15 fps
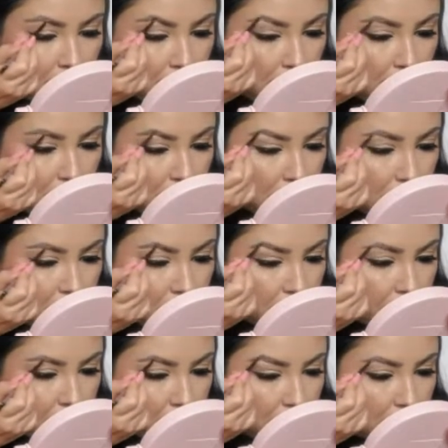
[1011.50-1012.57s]
Fill
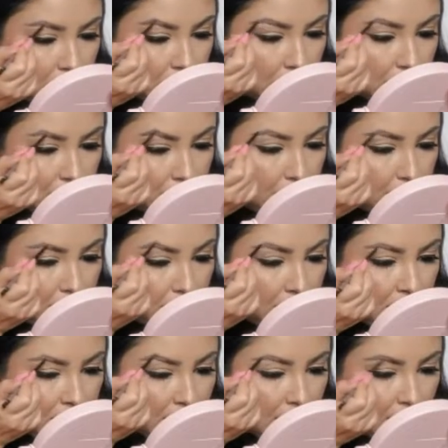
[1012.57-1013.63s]
in, fill in. See
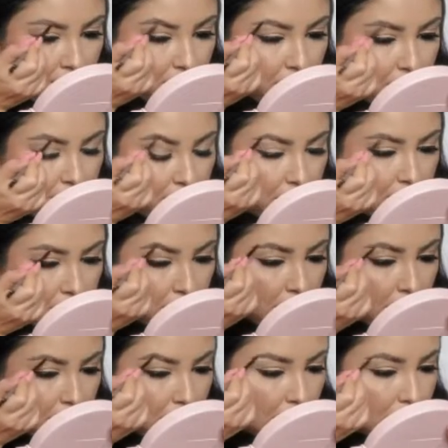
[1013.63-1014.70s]
me? I have to fill in
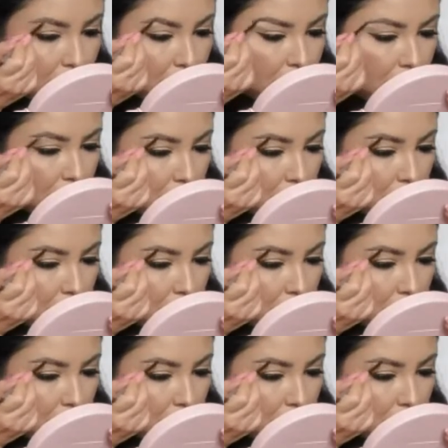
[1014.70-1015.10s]
a lot.